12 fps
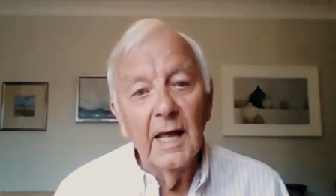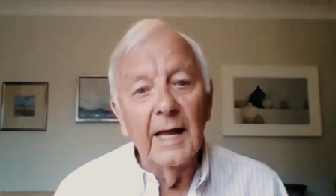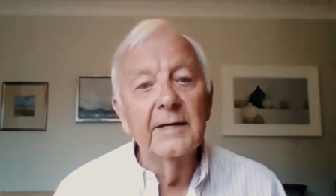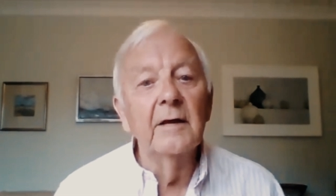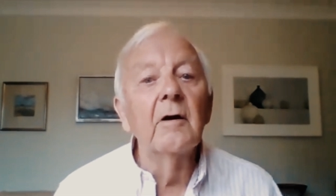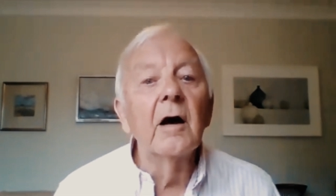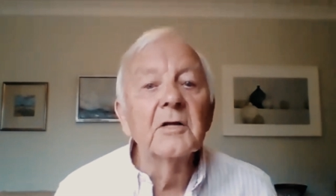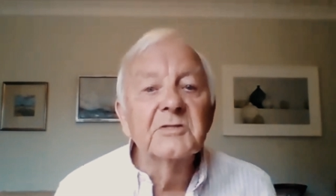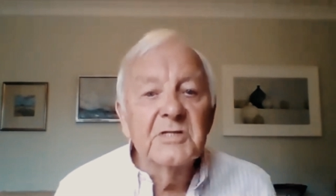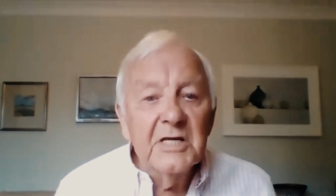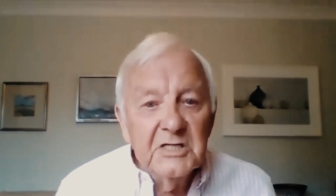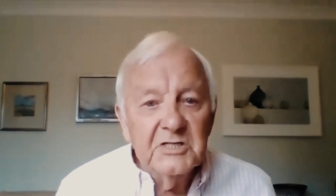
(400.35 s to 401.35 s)
And there are
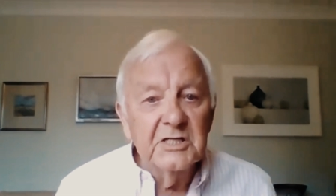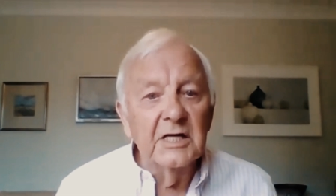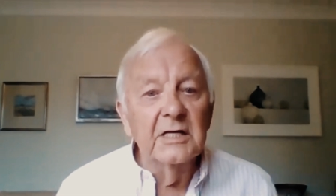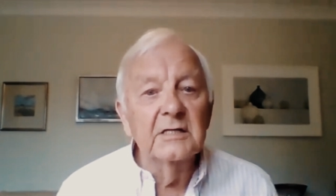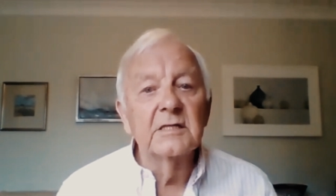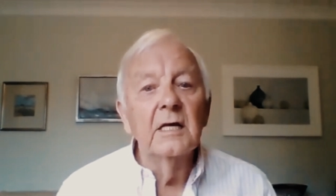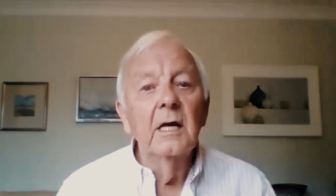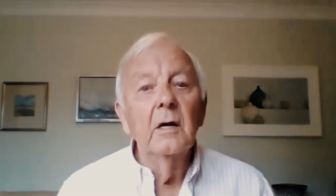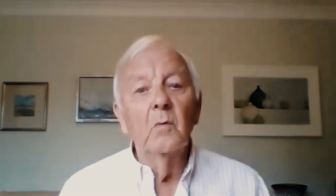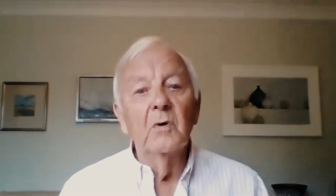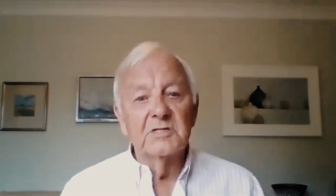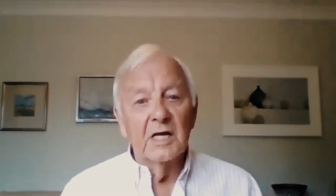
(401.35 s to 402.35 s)
teachings
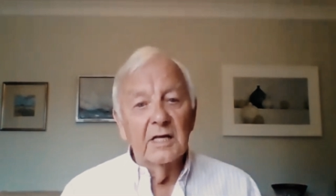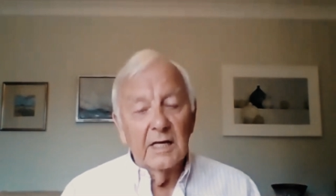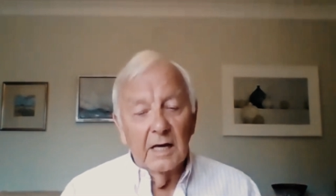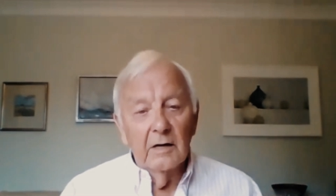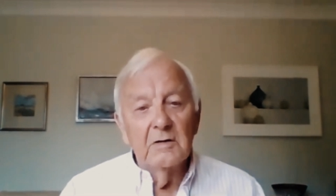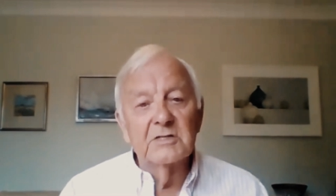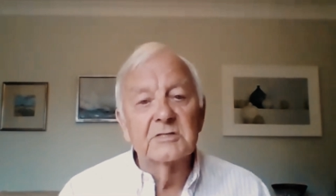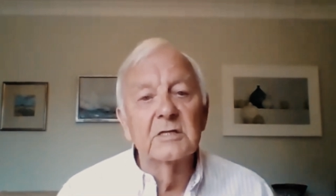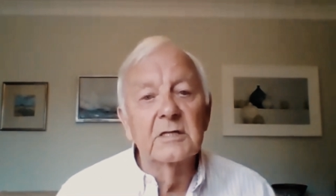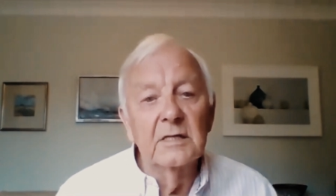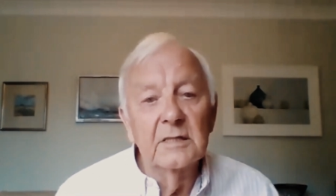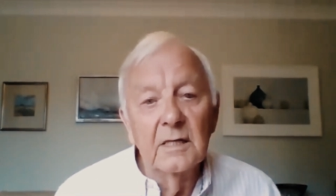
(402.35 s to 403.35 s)
which encourage
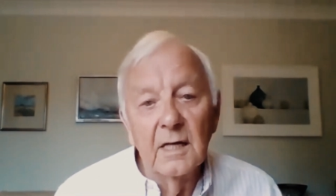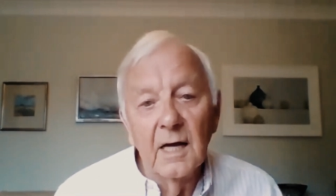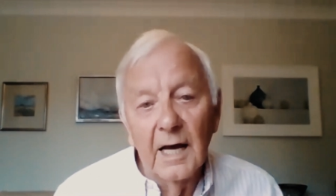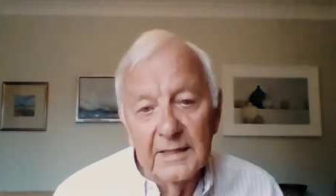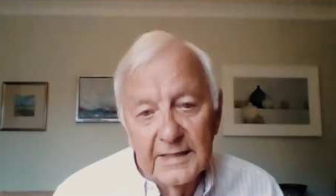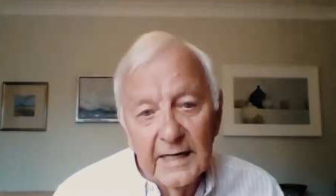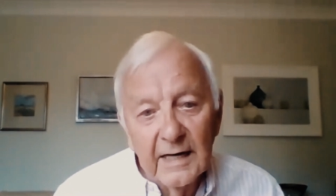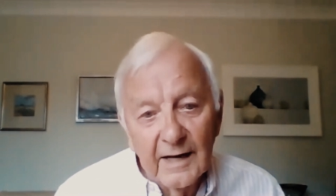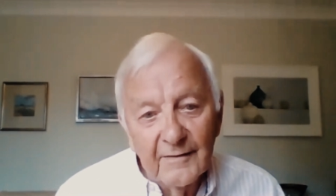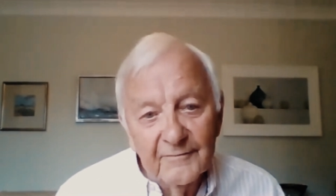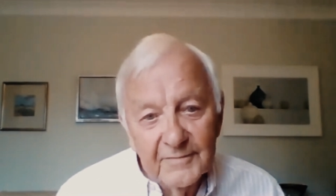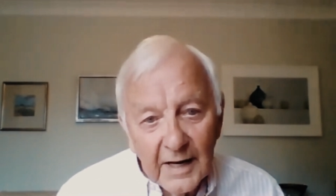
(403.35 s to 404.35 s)
the idea
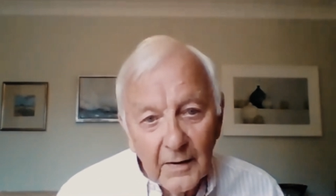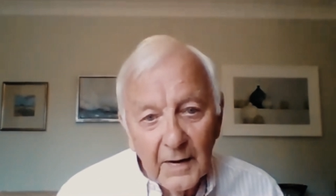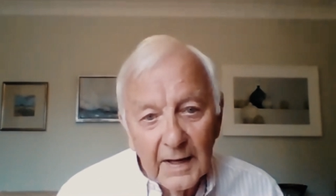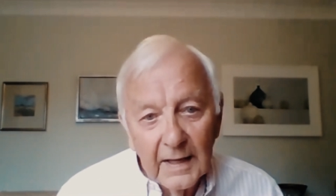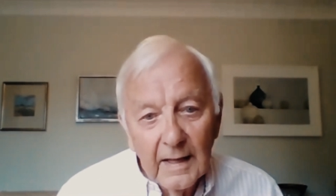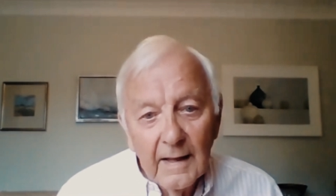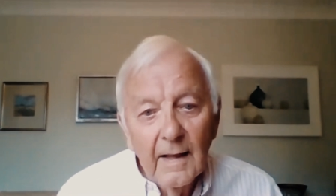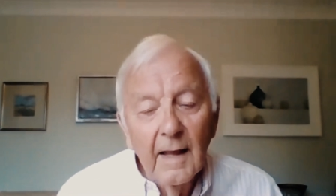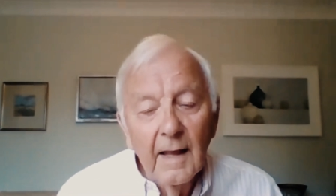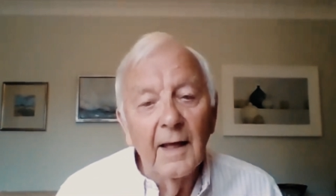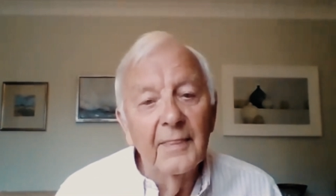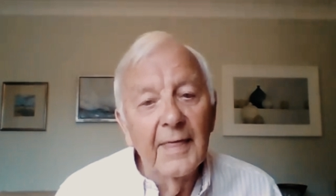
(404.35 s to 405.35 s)
of knowing,
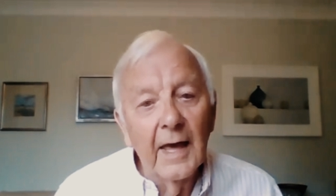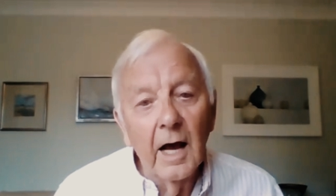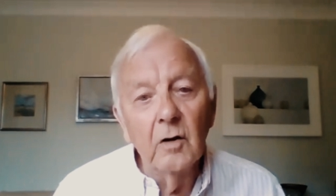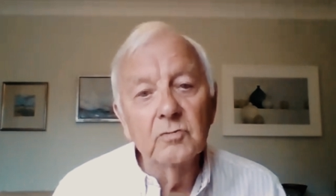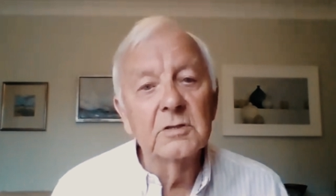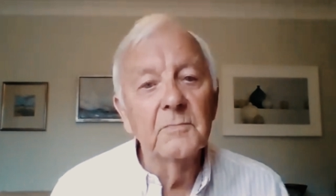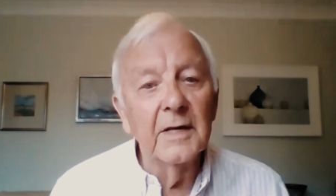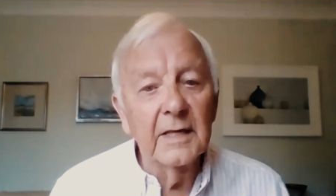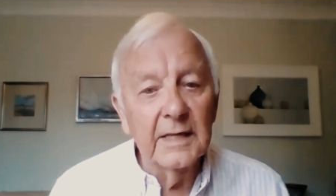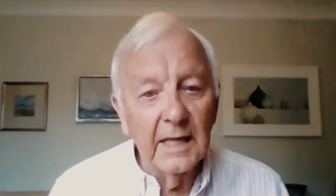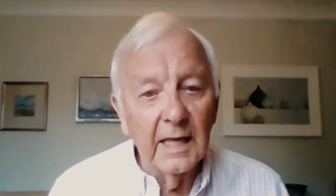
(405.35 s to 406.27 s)
and their ultimate